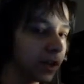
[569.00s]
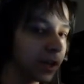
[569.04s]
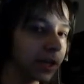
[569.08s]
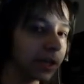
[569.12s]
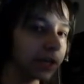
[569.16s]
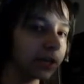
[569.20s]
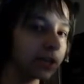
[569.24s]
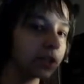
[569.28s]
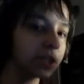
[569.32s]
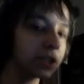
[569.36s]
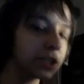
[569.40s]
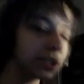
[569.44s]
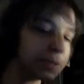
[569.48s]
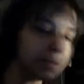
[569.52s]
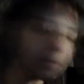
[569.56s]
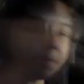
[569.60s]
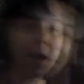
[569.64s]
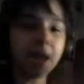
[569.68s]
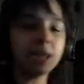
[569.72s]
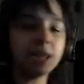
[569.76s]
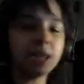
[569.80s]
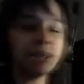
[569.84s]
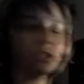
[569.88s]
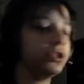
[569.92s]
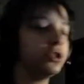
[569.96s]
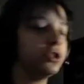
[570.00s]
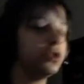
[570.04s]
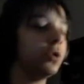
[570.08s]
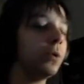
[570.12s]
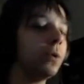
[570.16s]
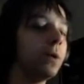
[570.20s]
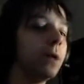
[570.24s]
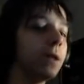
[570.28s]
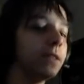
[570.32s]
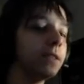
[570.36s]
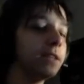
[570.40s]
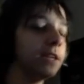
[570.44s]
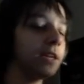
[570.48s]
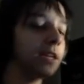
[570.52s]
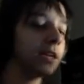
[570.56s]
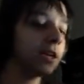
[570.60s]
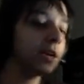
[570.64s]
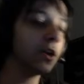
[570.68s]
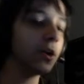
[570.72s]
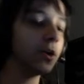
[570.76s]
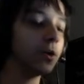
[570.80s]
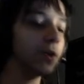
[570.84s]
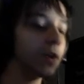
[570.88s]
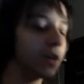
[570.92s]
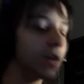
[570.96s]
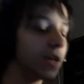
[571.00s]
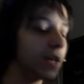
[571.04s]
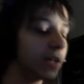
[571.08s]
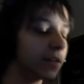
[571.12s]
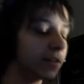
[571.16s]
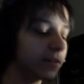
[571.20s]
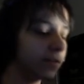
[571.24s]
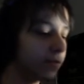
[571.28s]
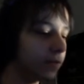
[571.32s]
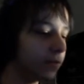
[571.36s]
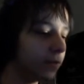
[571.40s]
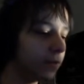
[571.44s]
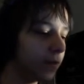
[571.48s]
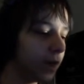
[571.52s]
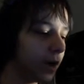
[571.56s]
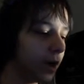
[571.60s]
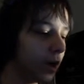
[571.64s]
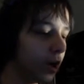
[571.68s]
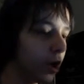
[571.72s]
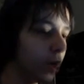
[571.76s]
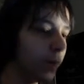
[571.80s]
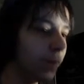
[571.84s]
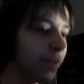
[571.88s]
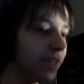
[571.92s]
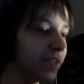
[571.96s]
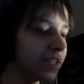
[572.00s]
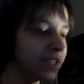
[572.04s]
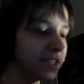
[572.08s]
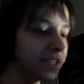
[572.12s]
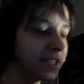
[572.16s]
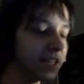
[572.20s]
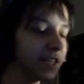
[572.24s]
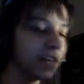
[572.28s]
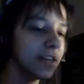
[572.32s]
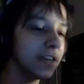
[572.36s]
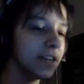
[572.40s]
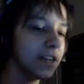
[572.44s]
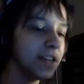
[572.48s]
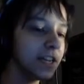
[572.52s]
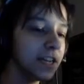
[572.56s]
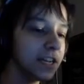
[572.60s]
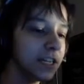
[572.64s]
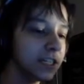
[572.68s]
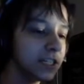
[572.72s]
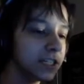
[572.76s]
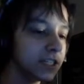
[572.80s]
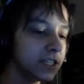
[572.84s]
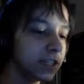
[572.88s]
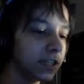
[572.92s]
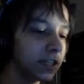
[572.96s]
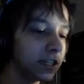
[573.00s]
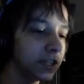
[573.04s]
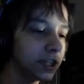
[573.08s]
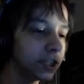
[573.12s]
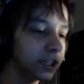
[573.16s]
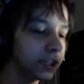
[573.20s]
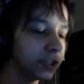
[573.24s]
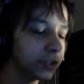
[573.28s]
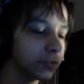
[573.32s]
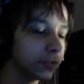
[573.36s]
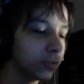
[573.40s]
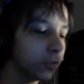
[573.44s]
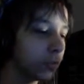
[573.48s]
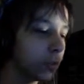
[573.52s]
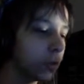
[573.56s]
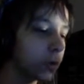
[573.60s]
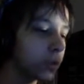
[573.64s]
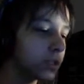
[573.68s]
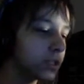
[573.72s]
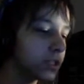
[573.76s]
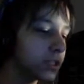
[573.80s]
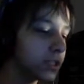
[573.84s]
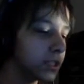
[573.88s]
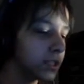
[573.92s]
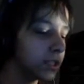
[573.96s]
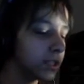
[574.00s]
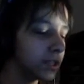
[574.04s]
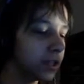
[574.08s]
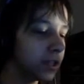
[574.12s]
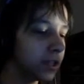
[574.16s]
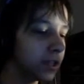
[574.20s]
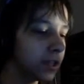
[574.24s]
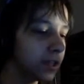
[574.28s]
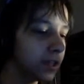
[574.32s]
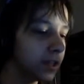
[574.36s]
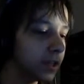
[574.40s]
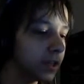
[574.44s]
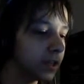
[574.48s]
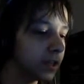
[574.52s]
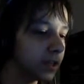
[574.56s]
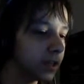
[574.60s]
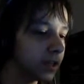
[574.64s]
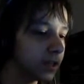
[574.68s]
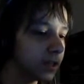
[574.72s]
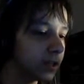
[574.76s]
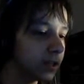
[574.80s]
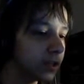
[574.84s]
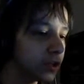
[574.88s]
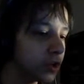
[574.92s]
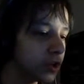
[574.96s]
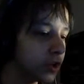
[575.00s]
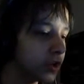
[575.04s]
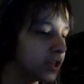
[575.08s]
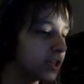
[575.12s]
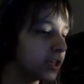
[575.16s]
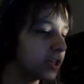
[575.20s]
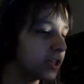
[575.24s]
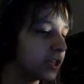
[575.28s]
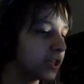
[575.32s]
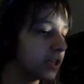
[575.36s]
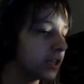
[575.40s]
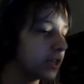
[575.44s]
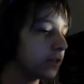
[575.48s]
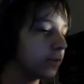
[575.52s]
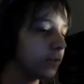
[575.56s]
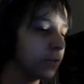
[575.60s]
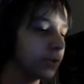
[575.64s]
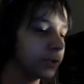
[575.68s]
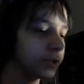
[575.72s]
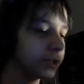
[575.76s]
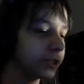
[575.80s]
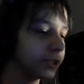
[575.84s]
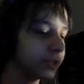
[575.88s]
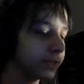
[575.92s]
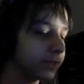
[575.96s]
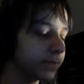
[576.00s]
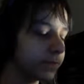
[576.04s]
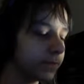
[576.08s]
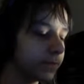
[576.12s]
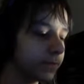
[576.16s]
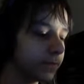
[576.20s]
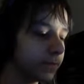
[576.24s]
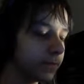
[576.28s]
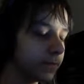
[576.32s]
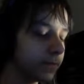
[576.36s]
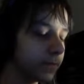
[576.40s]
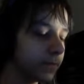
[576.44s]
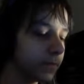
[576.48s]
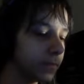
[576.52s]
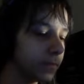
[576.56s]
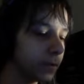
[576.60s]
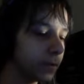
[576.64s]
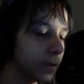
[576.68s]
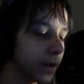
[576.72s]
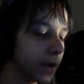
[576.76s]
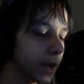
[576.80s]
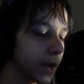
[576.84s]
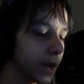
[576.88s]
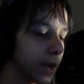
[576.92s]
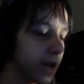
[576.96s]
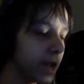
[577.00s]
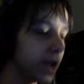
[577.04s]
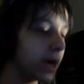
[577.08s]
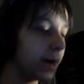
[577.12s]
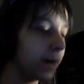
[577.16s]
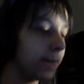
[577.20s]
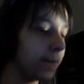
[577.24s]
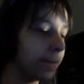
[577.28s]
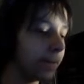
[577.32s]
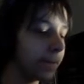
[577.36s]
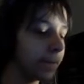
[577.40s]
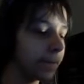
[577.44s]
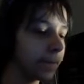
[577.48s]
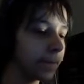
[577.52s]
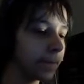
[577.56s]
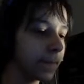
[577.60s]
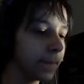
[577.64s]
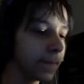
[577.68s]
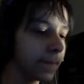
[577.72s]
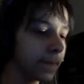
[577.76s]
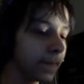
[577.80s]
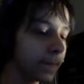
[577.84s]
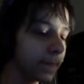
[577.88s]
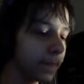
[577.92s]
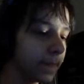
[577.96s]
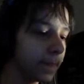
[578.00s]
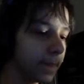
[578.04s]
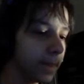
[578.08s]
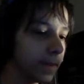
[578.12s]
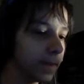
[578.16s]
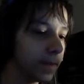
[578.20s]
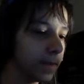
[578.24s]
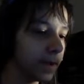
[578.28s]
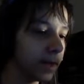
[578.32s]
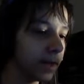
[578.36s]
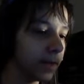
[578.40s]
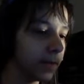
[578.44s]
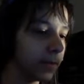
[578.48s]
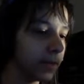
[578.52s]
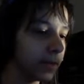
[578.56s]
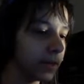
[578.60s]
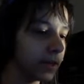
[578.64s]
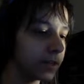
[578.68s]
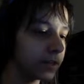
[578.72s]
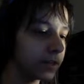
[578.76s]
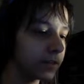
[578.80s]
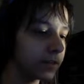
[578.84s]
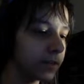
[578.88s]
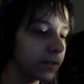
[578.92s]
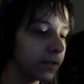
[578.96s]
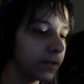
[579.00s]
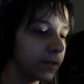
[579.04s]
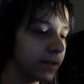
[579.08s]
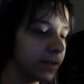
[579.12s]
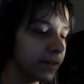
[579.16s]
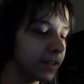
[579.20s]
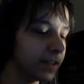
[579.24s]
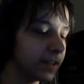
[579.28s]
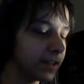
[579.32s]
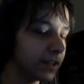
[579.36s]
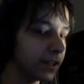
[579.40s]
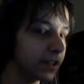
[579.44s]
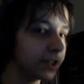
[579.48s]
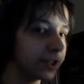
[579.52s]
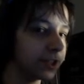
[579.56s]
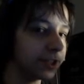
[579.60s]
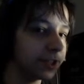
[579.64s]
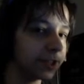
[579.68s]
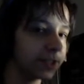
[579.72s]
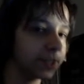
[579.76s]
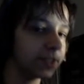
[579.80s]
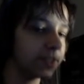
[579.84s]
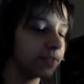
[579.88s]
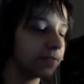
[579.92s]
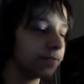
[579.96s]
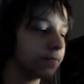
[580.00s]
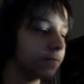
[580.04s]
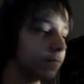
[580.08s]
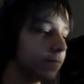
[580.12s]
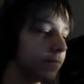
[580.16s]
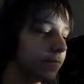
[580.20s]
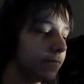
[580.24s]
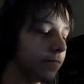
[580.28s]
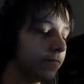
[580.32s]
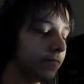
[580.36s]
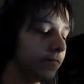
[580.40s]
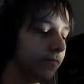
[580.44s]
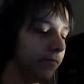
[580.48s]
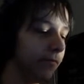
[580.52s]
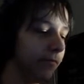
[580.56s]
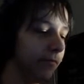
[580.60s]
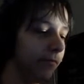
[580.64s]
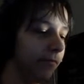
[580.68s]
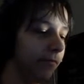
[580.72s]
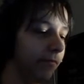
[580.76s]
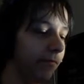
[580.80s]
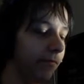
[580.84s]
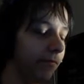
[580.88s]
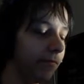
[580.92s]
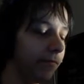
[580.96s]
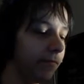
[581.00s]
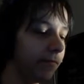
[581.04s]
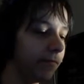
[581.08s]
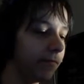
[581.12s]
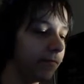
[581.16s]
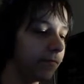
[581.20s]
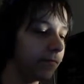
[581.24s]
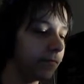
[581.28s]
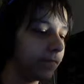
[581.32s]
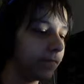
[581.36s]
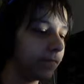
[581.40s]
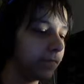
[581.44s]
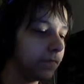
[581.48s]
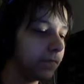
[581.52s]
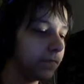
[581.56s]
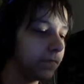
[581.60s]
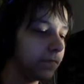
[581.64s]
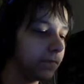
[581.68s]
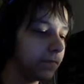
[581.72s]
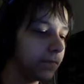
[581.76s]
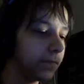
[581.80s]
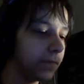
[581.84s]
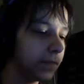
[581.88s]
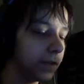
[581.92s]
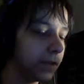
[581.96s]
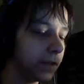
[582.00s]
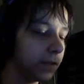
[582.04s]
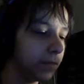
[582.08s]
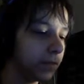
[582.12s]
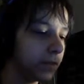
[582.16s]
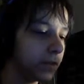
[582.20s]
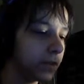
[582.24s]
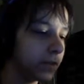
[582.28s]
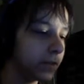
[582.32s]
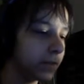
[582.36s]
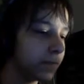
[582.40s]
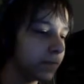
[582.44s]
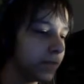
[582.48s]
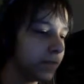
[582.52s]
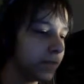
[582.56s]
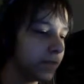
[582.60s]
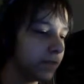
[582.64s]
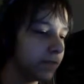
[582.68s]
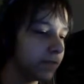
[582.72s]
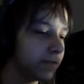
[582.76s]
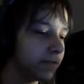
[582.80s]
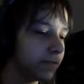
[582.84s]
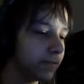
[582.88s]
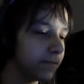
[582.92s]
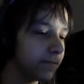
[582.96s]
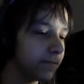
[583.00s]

Like, you could smash the door out, then you can go to, like, Arby's and get a nice, delicious, roasted turkey sandwich. Or ham. Either one is gonna be delicious. Mmm. Roast beef.